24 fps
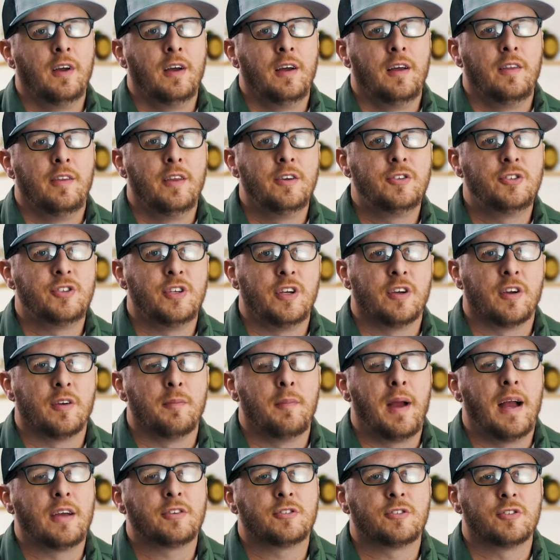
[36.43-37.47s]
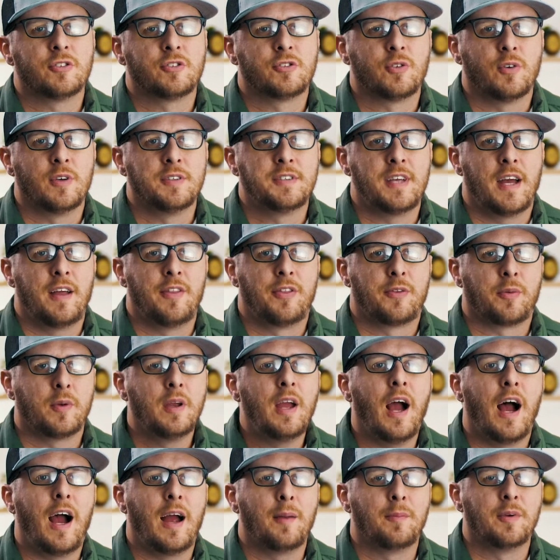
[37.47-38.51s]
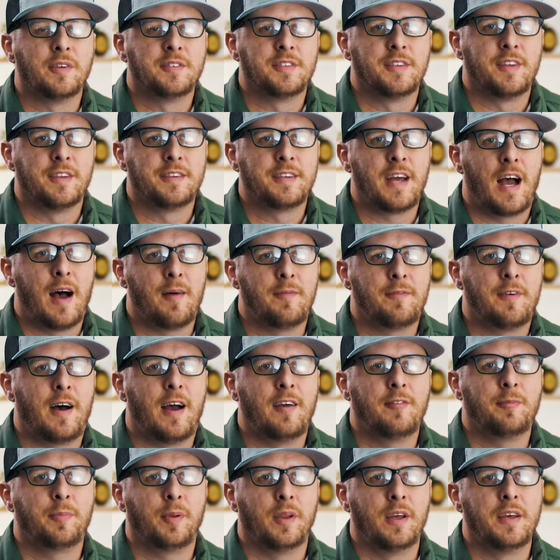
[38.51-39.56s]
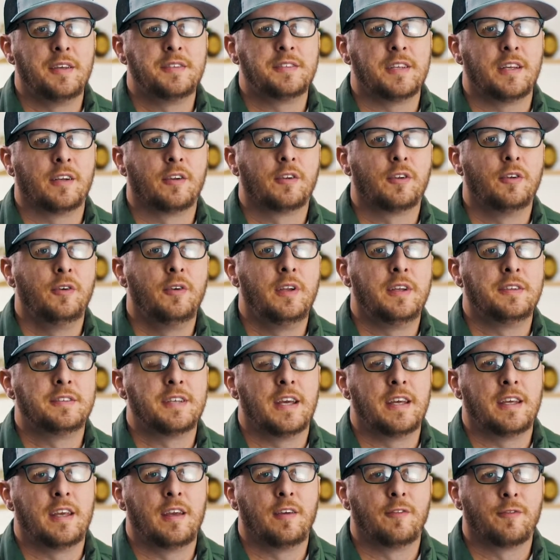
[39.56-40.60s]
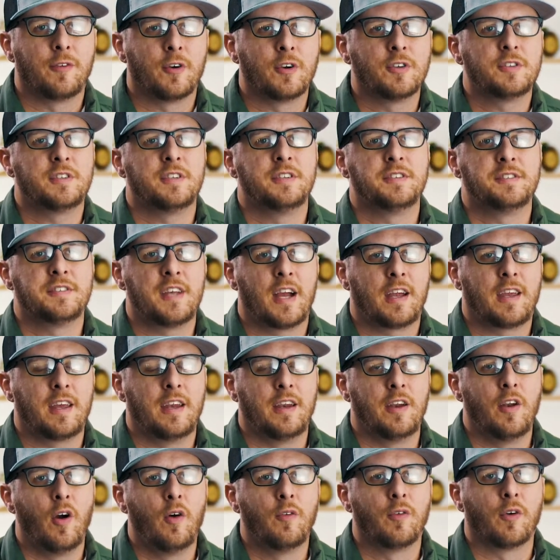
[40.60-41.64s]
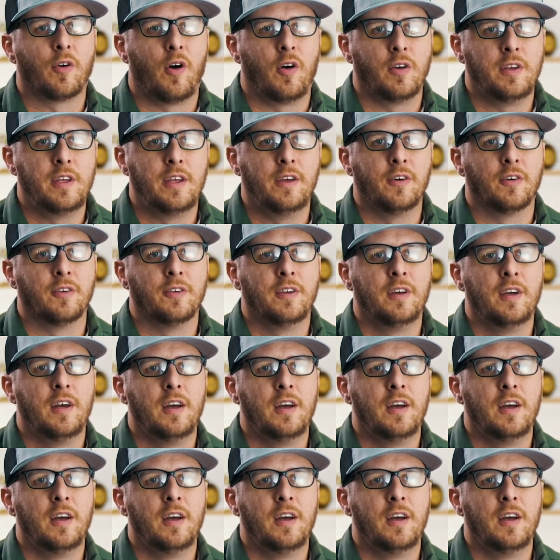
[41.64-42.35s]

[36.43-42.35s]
This year, Master's Choice had three hybrids in the top five place, including taking first and second in overall yield.